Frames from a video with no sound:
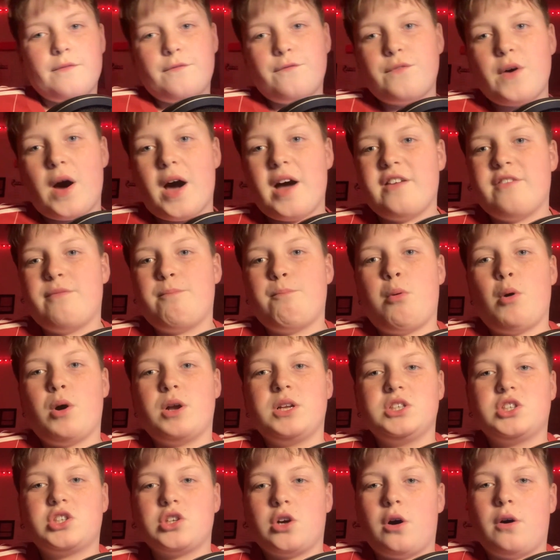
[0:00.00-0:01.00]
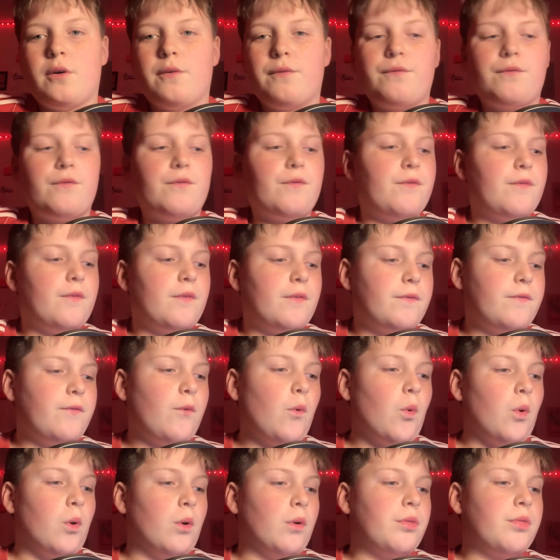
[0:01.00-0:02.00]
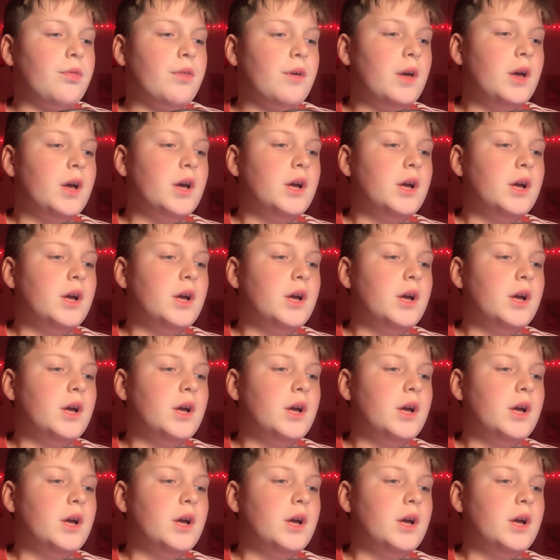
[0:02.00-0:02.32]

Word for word: five points off fourth.